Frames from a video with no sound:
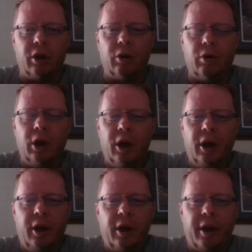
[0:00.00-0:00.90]
Um, so
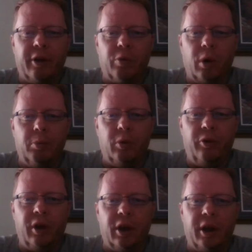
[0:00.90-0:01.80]
that's one
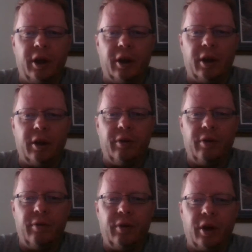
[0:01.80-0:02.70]
movie, and then uh,
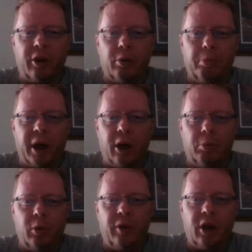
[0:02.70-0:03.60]
another
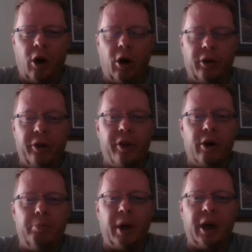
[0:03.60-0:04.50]
bear movie called
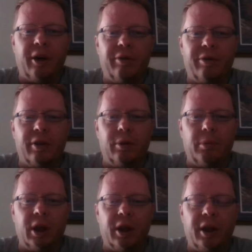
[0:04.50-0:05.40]
The Bear
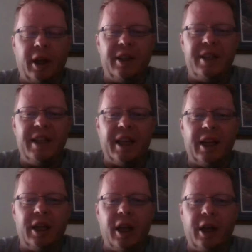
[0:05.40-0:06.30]
from
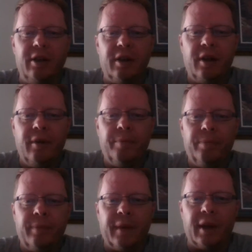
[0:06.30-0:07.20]
1988
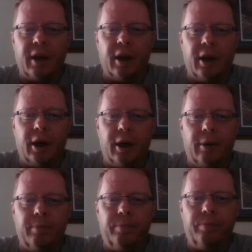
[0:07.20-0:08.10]
uh,
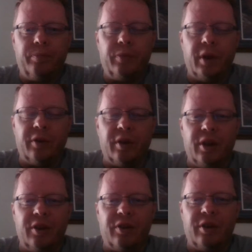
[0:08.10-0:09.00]
um, is a
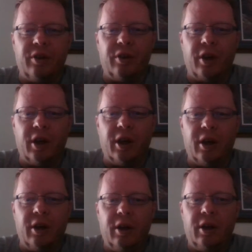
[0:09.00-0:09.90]
decent uh,